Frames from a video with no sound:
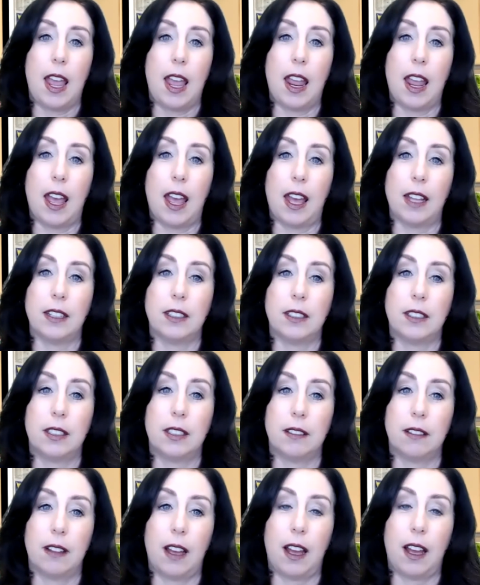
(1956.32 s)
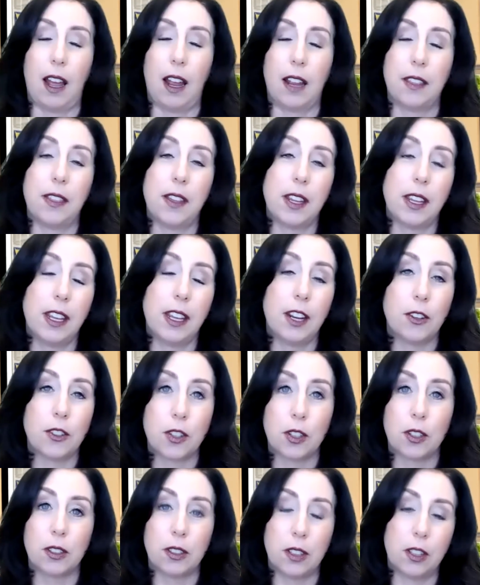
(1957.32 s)
And I think
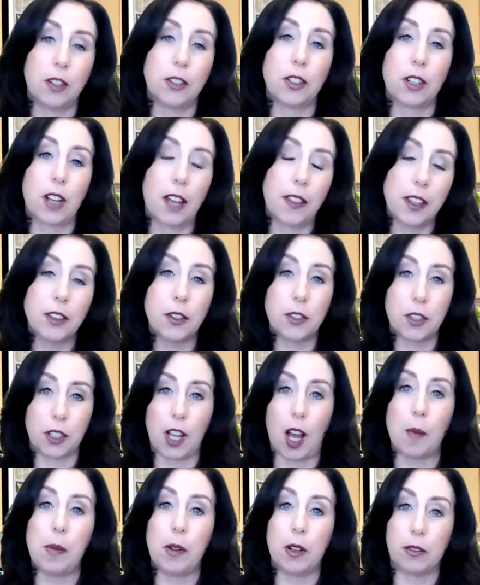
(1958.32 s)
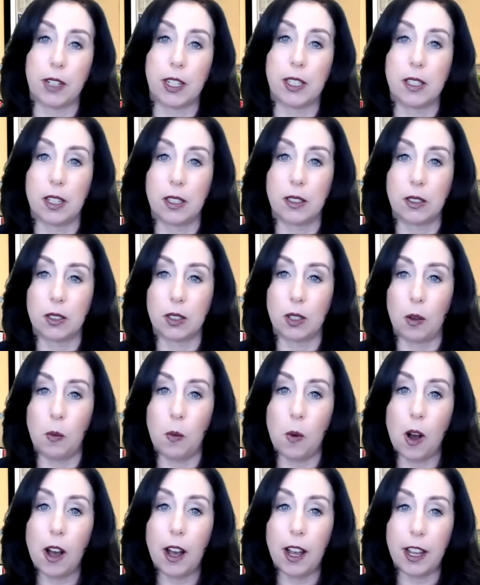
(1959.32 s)
here's there's I think there's a couple of reasons.
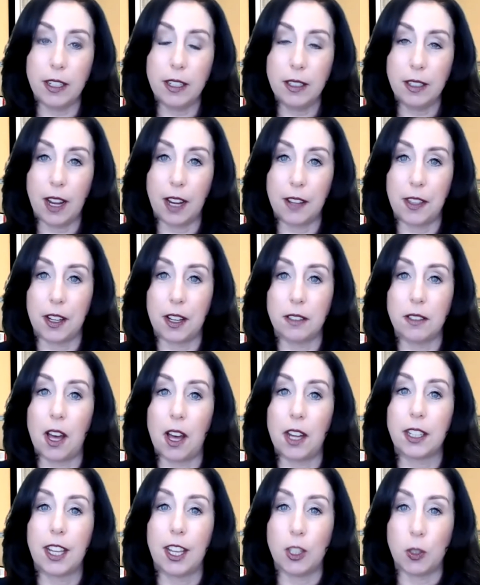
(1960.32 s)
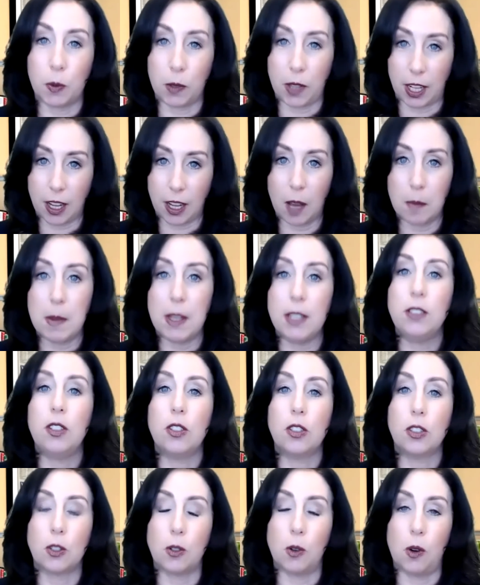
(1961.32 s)
One, I think a lot of kids when they come
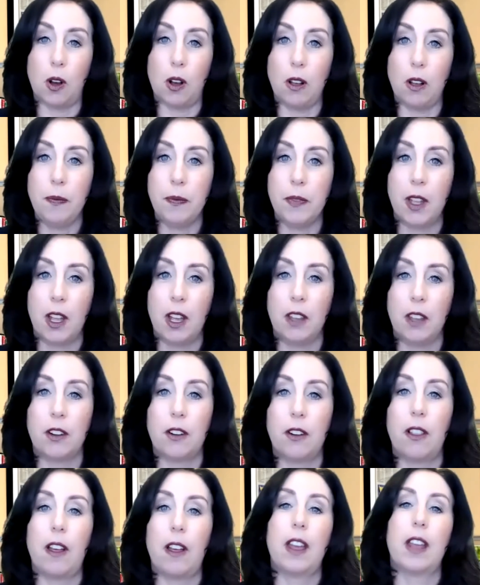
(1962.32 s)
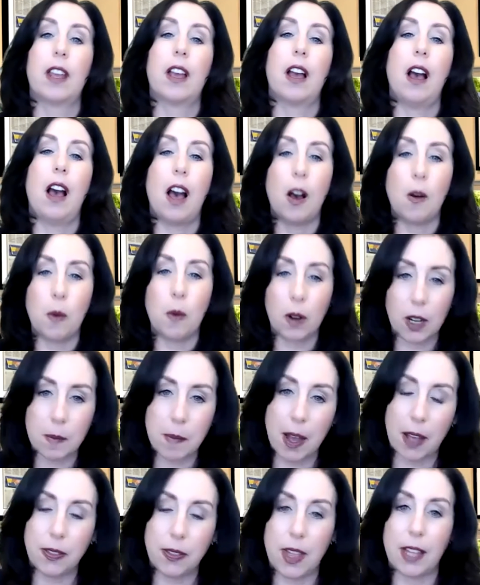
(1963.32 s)
into school, they're like, "Oh, I'll worry
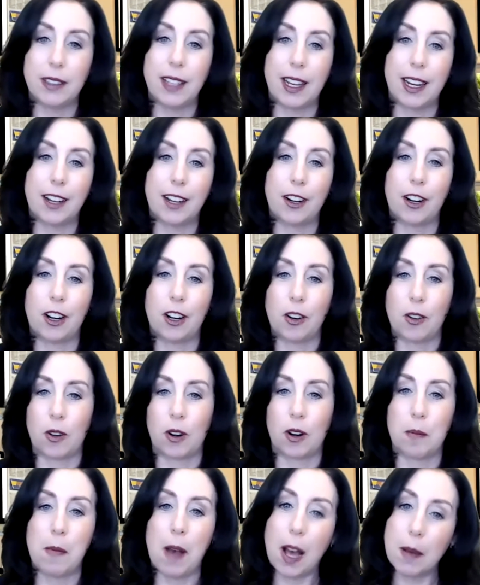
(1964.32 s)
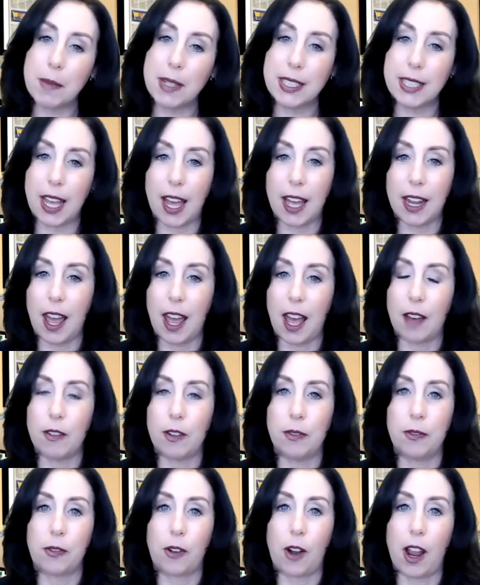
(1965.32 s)
about that later," or "Mom and Dad have
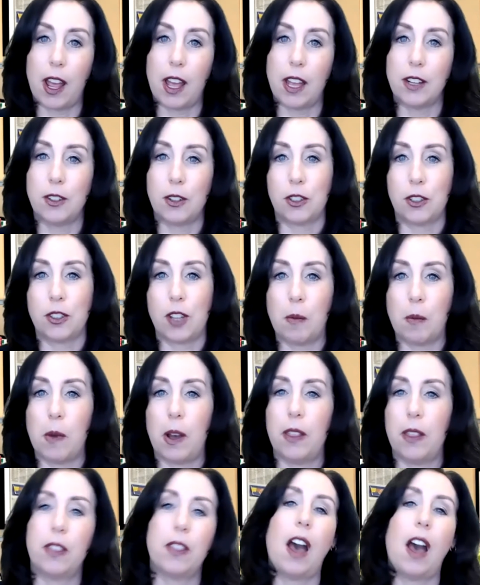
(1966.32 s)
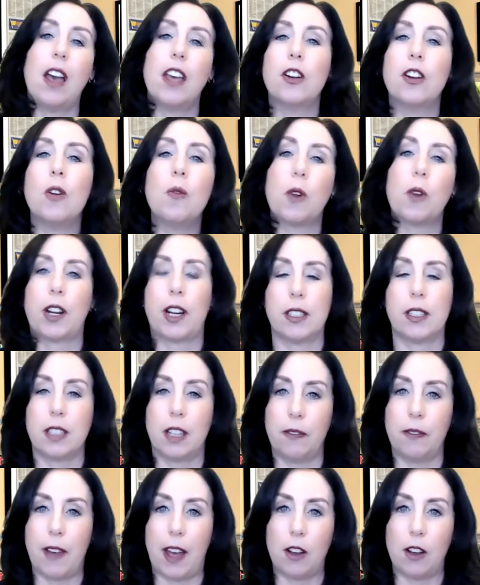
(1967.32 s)
a friend or someone. Uh, it'll work
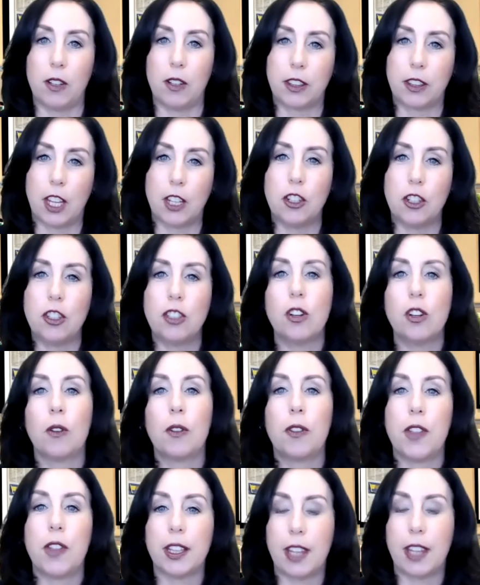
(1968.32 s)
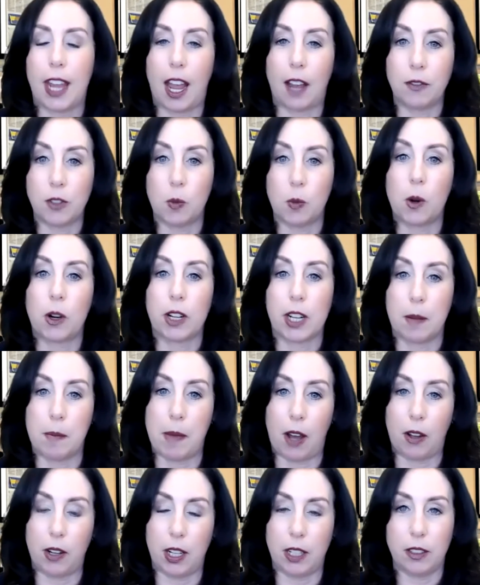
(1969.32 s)
itself out." Like they just don't think they have to worry
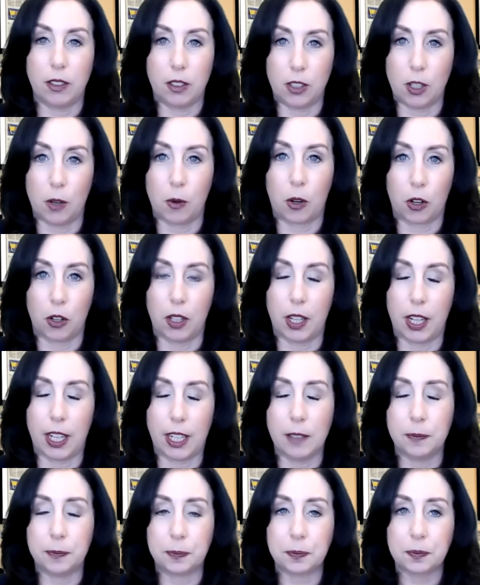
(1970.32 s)
about it so early.